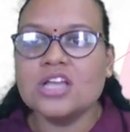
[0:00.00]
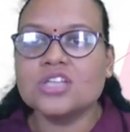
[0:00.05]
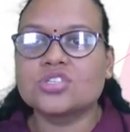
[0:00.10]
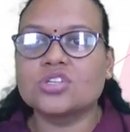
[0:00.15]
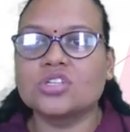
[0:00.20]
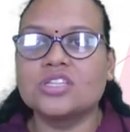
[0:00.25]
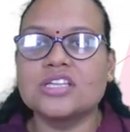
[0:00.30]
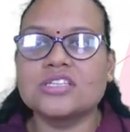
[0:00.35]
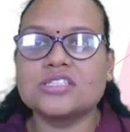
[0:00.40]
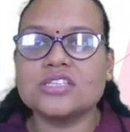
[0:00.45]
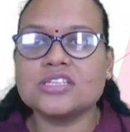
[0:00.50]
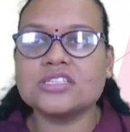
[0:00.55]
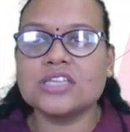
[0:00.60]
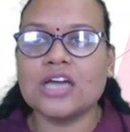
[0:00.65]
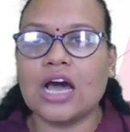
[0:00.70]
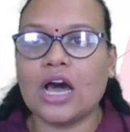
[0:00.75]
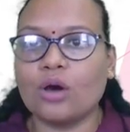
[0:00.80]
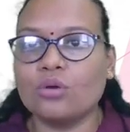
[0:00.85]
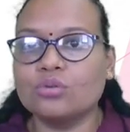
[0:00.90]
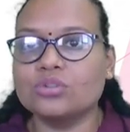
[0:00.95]
So this is
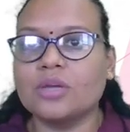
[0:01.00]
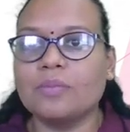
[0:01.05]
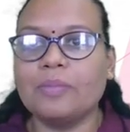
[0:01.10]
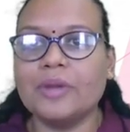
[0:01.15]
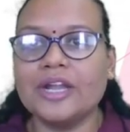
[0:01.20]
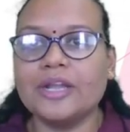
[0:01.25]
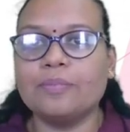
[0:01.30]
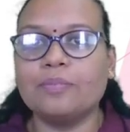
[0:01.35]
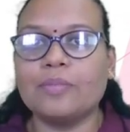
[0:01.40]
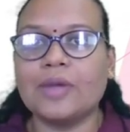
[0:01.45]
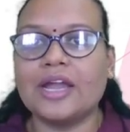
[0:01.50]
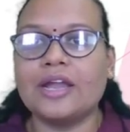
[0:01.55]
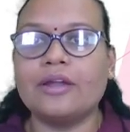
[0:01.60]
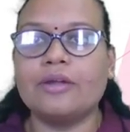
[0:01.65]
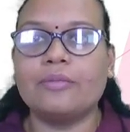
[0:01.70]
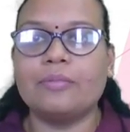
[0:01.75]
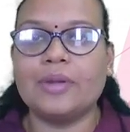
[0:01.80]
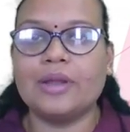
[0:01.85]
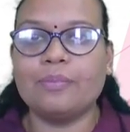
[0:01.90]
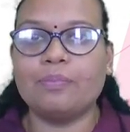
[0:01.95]
how the
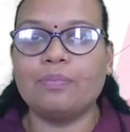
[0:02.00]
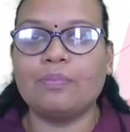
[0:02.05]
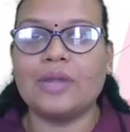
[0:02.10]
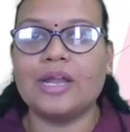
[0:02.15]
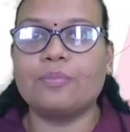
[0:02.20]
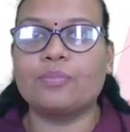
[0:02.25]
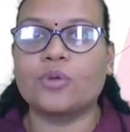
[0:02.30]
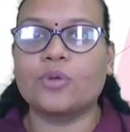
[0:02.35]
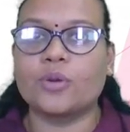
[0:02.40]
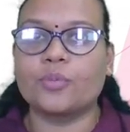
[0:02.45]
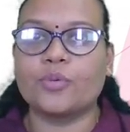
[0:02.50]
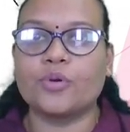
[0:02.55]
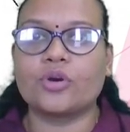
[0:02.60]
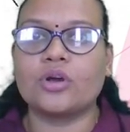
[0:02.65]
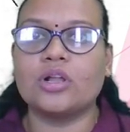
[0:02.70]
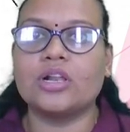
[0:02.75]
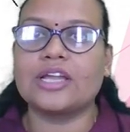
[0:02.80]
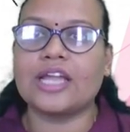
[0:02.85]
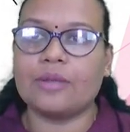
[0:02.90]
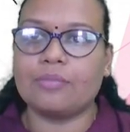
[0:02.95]
bitmap
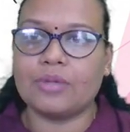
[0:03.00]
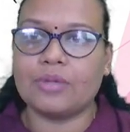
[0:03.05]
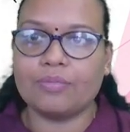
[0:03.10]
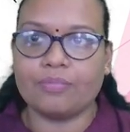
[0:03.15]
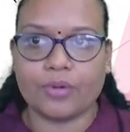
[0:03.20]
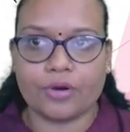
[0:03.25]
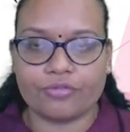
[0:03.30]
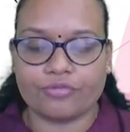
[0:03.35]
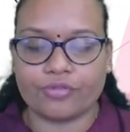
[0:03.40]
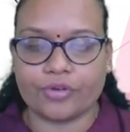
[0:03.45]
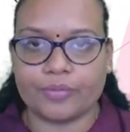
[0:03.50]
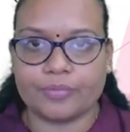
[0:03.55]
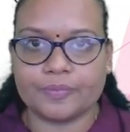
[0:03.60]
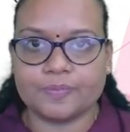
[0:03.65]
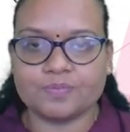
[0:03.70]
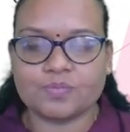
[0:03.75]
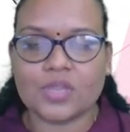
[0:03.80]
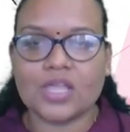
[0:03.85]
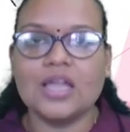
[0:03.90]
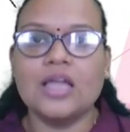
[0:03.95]
protocol can be performed.
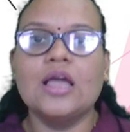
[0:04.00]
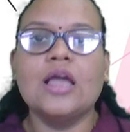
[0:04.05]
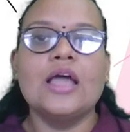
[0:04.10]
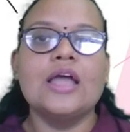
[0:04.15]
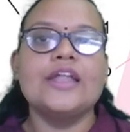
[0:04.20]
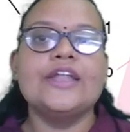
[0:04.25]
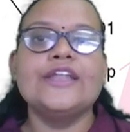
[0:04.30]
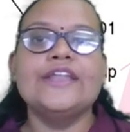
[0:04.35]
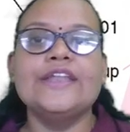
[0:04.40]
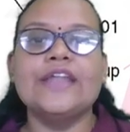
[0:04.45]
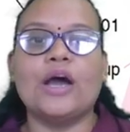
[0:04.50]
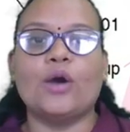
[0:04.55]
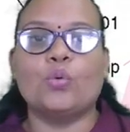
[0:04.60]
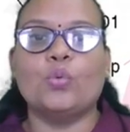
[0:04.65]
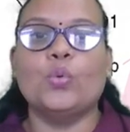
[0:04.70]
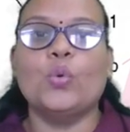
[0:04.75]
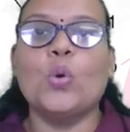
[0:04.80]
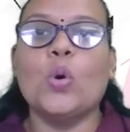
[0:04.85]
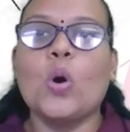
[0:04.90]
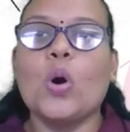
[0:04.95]
Now,
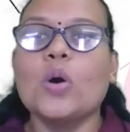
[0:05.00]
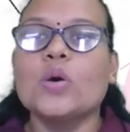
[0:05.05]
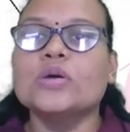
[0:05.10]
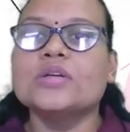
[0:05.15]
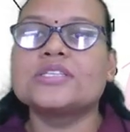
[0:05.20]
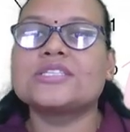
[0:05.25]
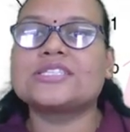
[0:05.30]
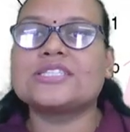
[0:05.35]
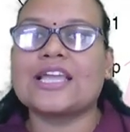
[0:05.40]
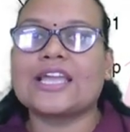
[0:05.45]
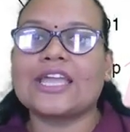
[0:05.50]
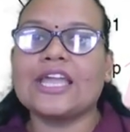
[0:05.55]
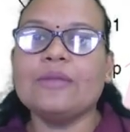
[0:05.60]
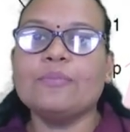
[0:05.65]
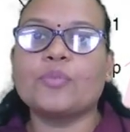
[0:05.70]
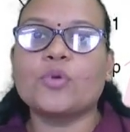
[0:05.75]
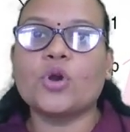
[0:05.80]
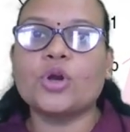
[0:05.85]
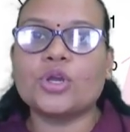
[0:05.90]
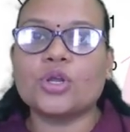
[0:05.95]

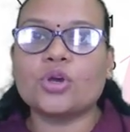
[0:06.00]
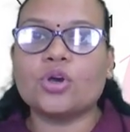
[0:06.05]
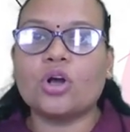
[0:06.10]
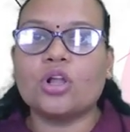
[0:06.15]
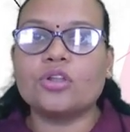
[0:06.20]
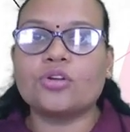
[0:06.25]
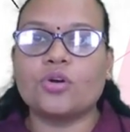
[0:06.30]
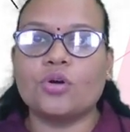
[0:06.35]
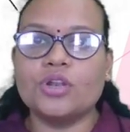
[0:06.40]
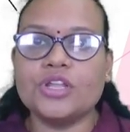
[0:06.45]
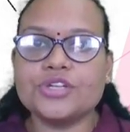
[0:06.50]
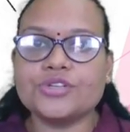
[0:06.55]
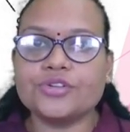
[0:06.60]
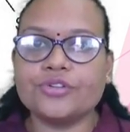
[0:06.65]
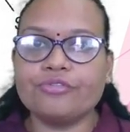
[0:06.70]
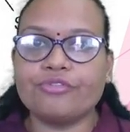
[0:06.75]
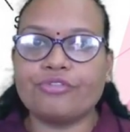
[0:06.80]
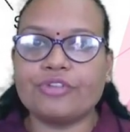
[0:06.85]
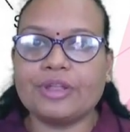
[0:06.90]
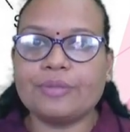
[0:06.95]
second protocol,
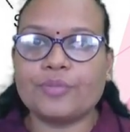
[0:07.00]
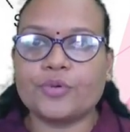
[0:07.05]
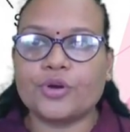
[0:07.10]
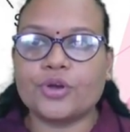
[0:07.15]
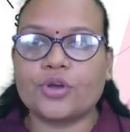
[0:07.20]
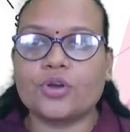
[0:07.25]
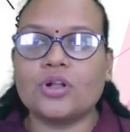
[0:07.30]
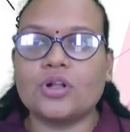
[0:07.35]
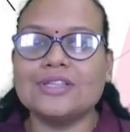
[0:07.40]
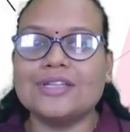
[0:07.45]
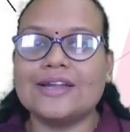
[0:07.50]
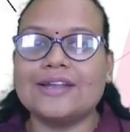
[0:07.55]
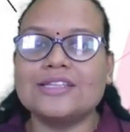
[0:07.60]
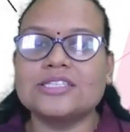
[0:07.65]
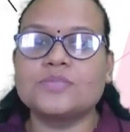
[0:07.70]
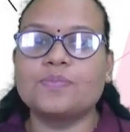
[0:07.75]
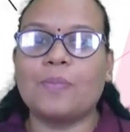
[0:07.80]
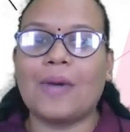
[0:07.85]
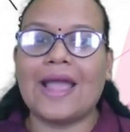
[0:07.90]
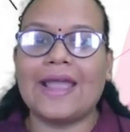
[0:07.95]
collision free protocol, that
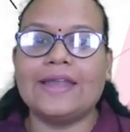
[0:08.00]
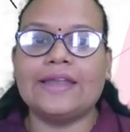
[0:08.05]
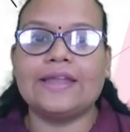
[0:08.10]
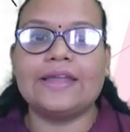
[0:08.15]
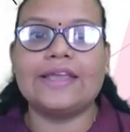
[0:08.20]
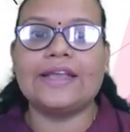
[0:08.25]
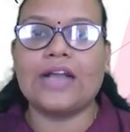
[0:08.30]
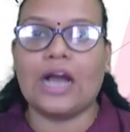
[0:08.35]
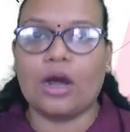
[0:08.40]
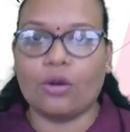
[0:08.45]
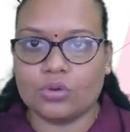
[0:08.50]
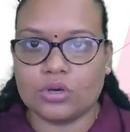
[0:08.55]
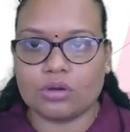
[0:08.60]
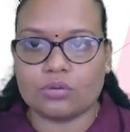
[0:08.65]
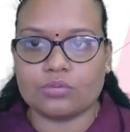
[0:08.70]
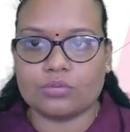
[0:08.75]
is binary countdown.